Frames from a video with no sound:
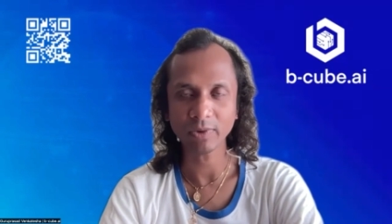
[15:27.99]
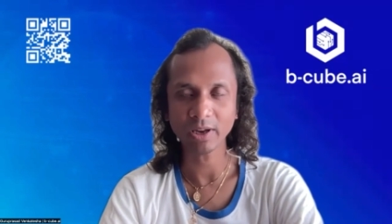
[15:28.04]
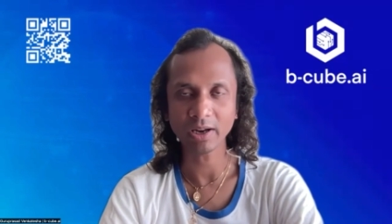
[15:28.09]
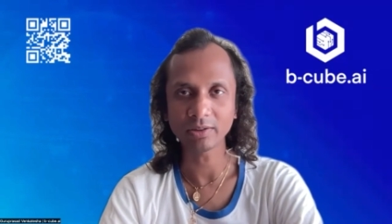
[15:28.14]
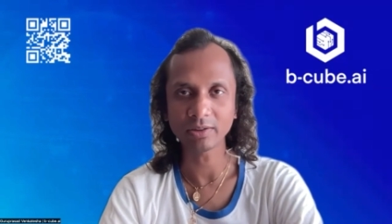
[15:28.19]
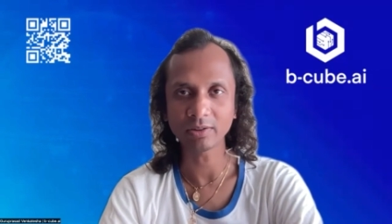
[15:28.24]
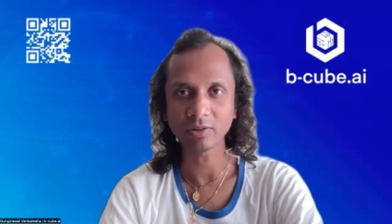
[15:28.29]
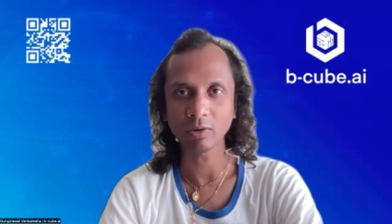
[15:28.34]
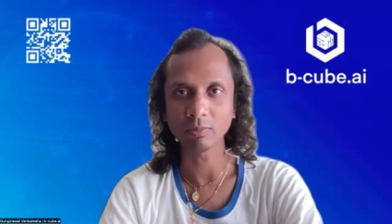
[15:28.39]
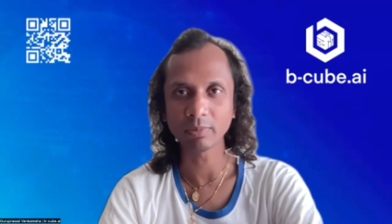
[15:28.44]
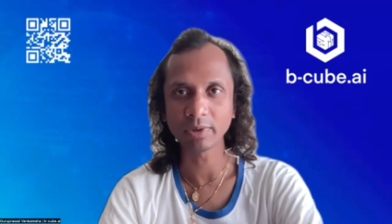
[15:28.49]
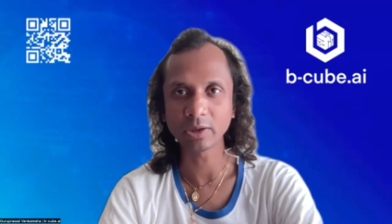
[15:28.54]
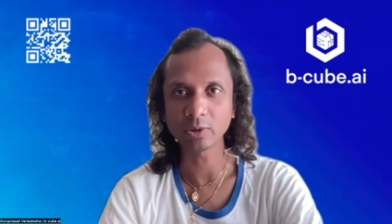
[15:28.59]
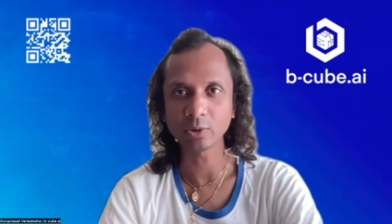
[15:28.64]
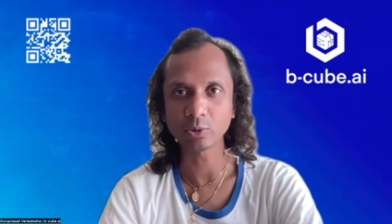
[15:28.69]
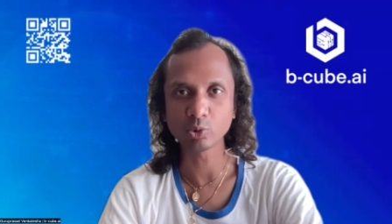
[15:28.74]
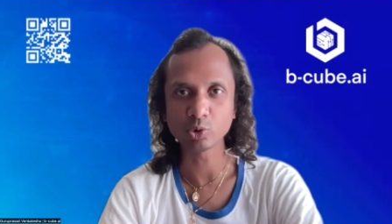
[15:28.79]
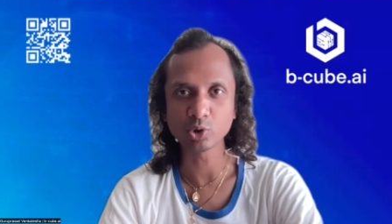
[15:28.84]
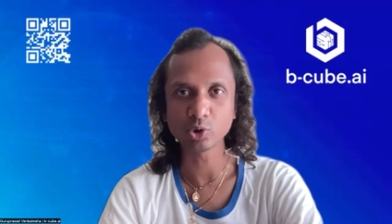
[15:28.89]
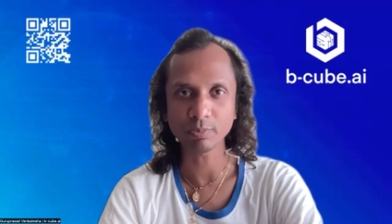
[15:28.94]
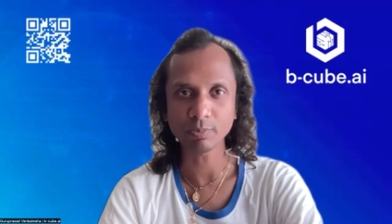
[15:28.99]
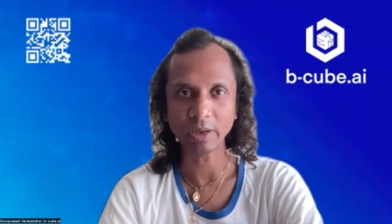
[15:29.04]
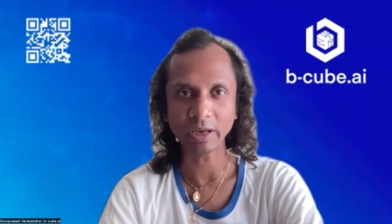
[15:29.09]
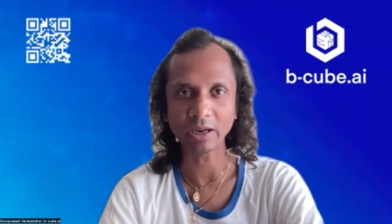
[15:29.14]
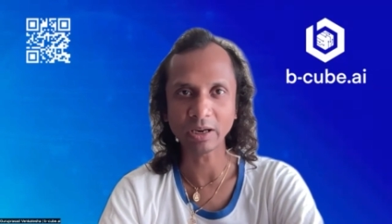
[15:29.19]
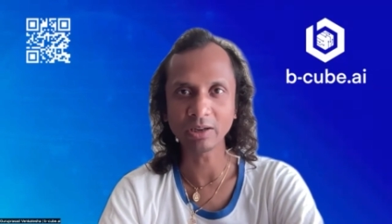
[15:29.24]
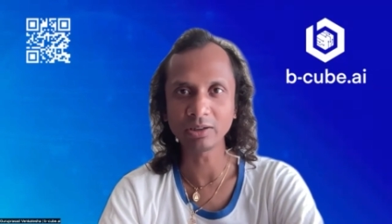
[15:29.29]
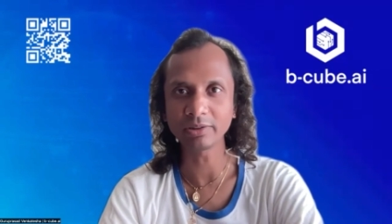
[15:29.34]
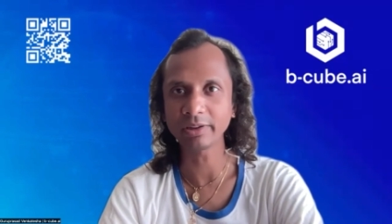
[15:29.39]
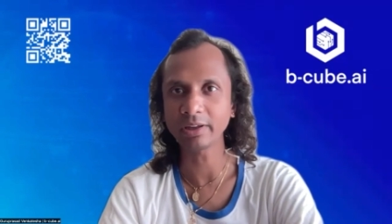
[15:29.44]
and there will be a huge
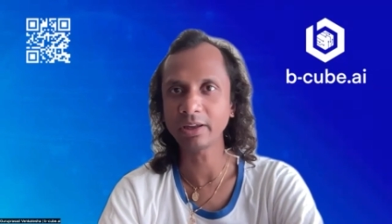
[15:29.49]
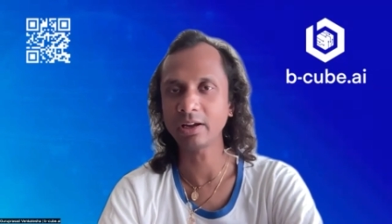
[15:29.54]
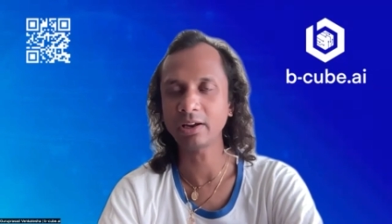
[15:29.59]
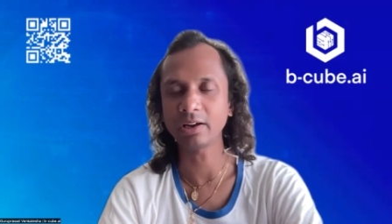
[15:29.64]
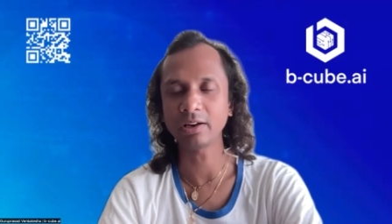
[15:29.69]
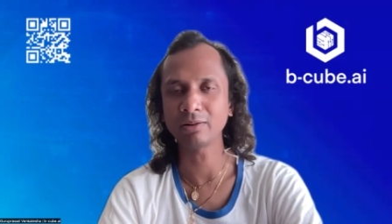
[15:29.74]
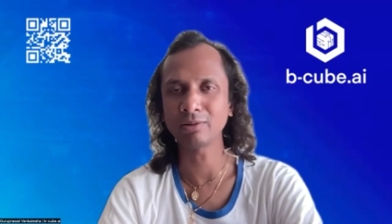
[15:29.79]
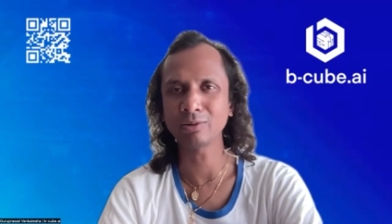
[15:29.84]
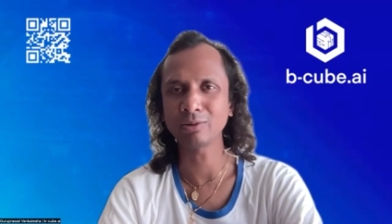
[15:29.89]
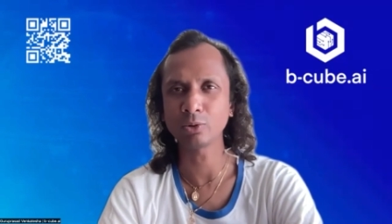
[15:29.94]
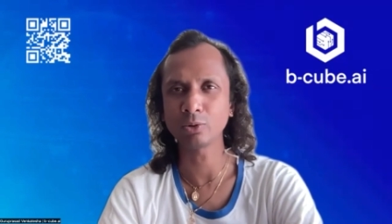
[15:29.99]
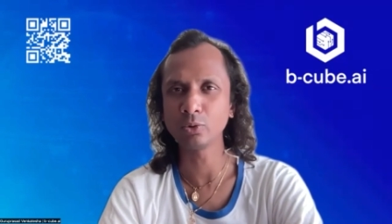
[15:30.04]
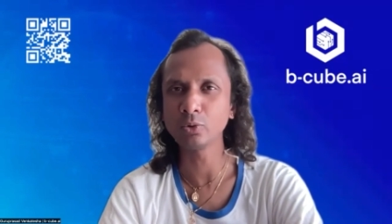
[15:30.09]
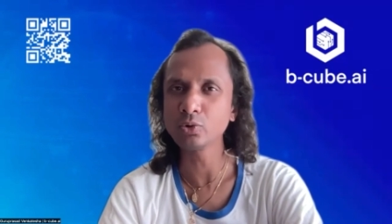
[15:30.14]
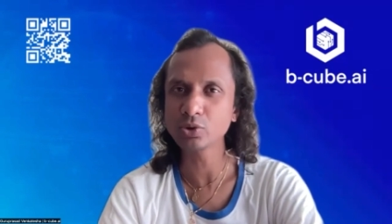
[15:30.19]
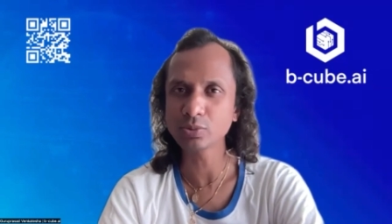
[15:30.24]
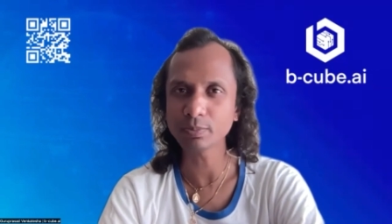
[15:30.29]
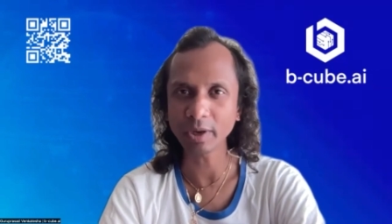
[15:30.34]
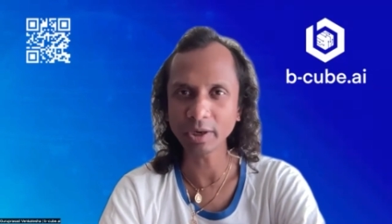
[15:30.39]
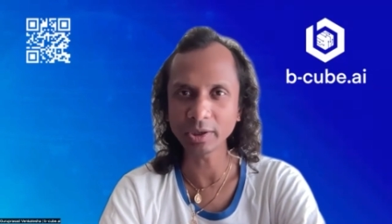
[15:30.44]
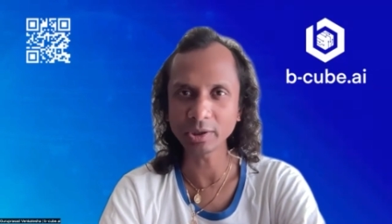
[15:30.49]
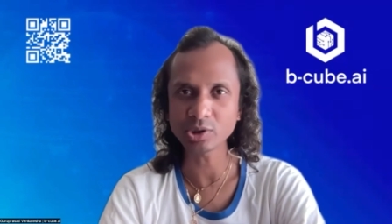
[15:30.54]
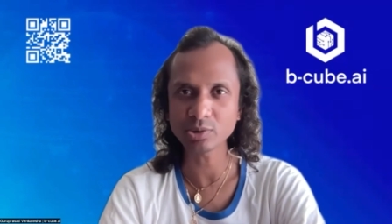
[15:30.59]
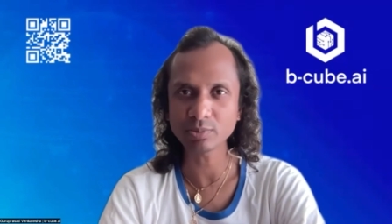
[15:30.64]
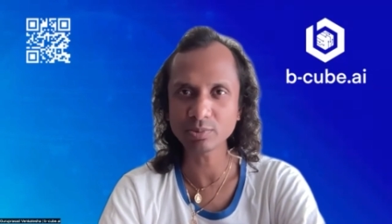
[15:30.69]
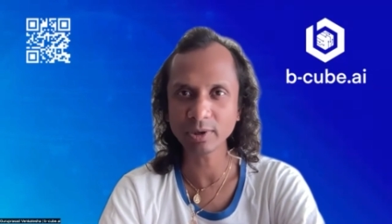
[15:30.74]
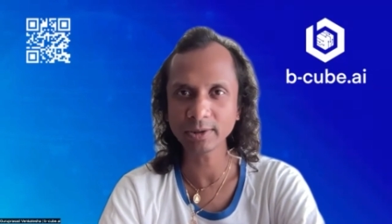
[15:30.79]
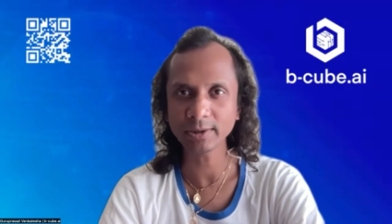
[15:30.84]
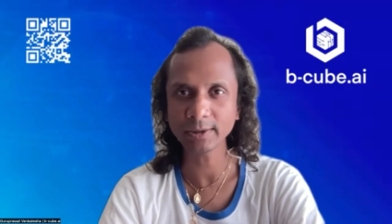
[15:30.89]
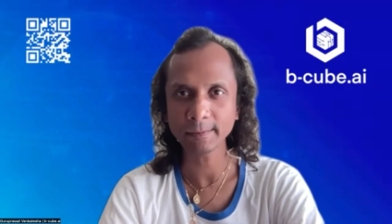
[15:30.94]
penalty and a huge
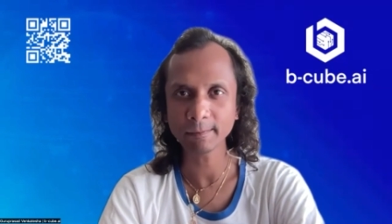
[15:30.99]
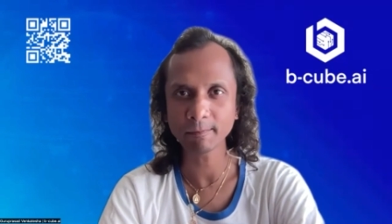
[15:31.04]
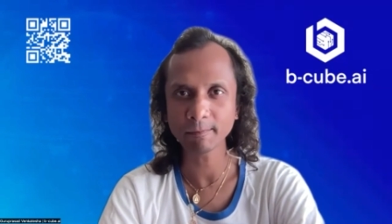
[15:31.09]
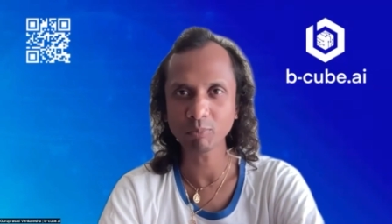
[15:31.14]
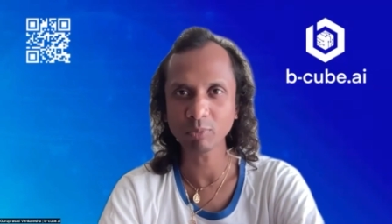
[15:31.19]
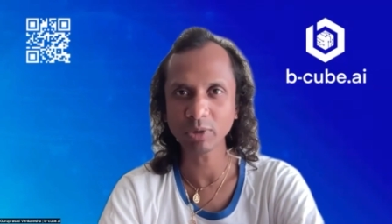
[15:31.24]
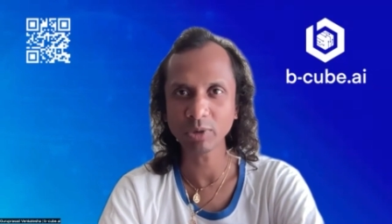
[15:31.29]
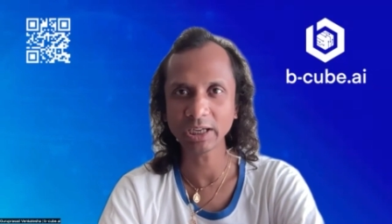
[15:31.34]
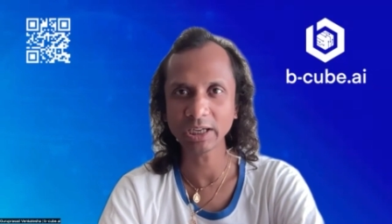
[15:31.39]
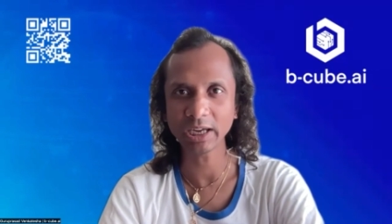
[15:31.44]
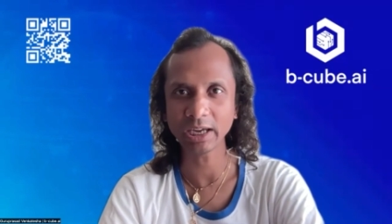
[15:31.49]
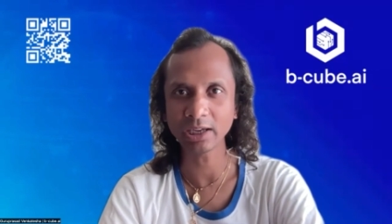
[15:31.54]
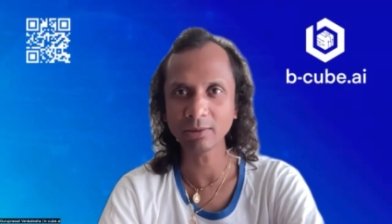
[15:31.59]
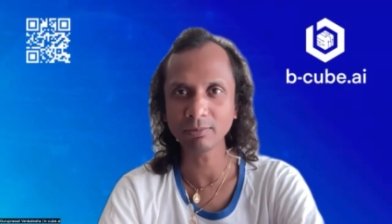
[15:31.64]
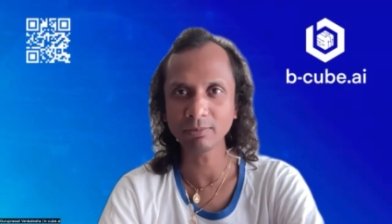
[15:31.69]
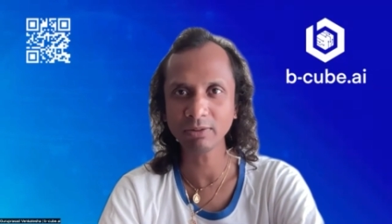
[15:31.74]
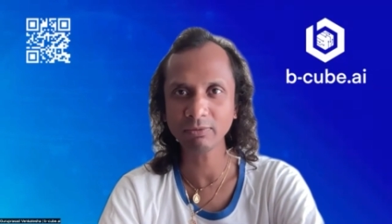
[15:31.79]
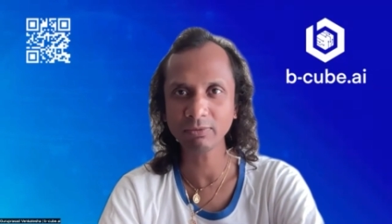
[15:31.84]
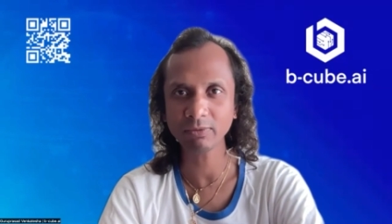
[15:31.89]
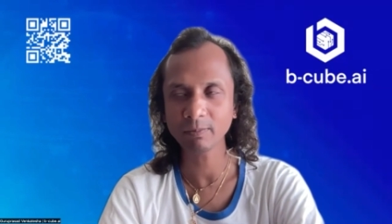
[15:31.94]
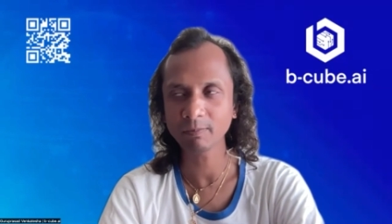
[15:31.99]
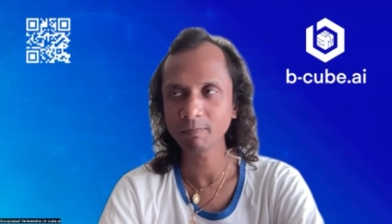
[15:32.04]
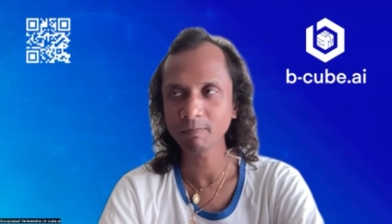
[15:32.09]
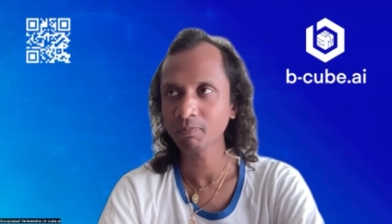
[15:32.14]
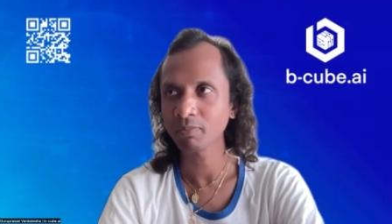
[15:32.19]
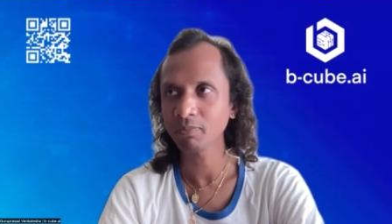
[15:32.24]
punishment by amf